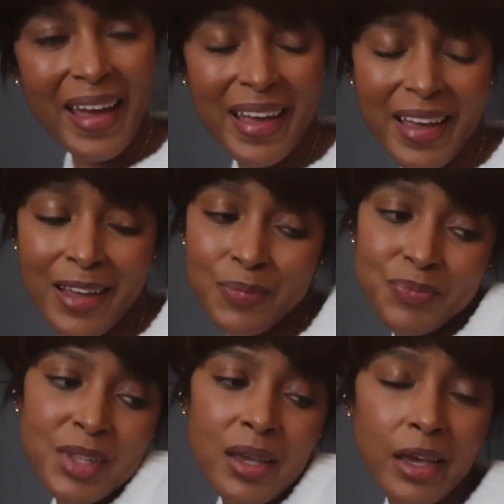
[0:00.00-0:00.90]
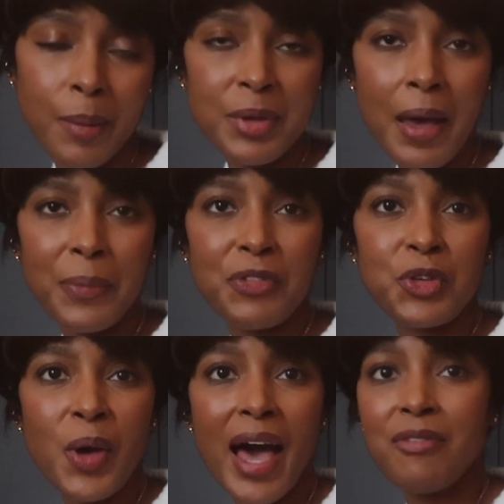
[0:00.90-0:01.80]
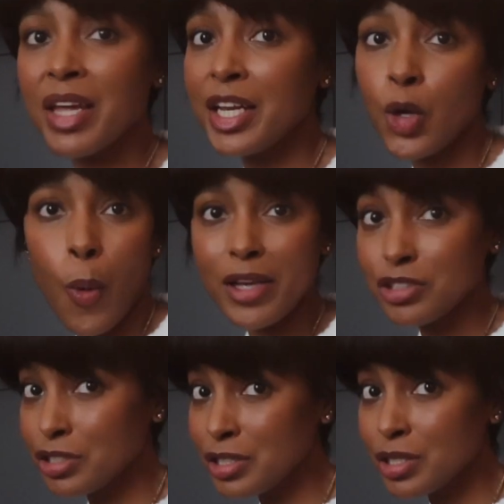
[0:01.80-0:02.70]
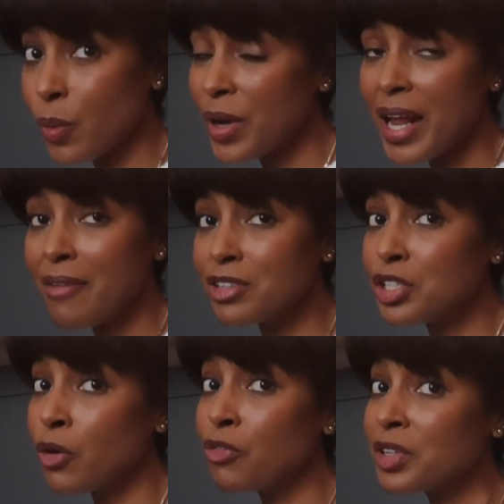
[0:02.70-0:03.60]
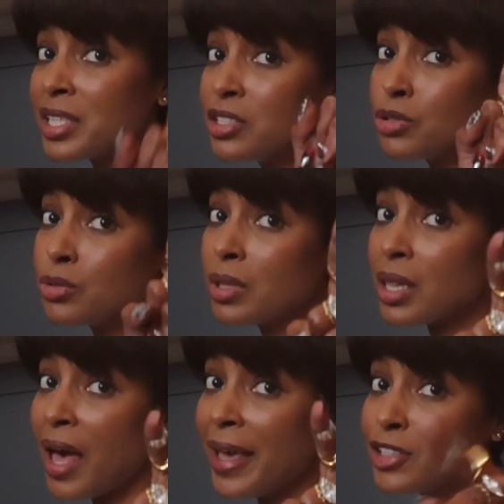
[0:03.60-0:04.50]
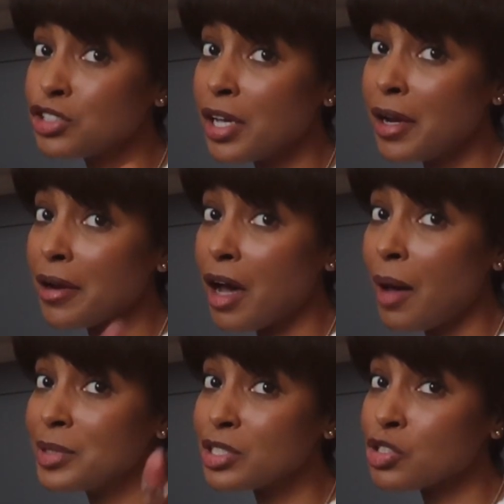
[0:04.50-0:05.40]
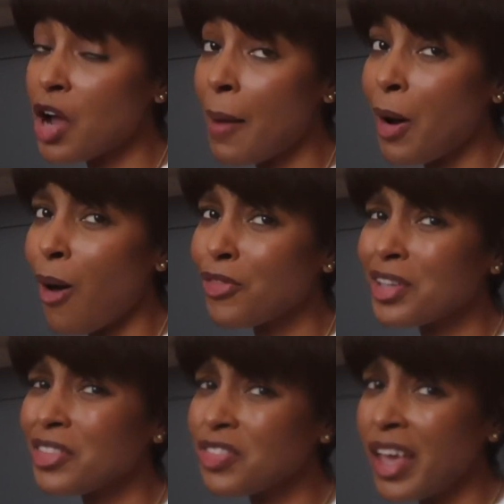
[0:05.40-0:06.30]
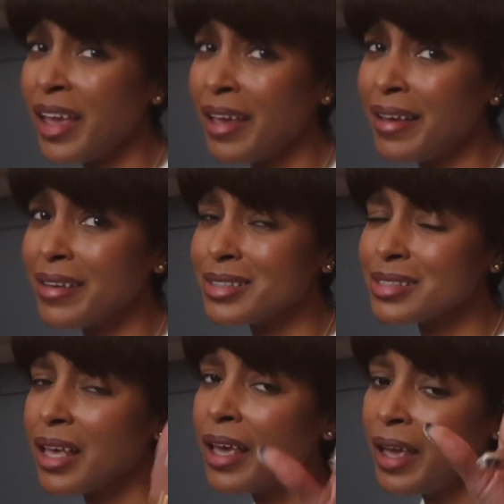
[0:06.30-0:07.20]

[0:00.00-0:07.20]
And hit me up if you have any questions or whatever. Don't forget to like, share, comment, subscribe, all the good things.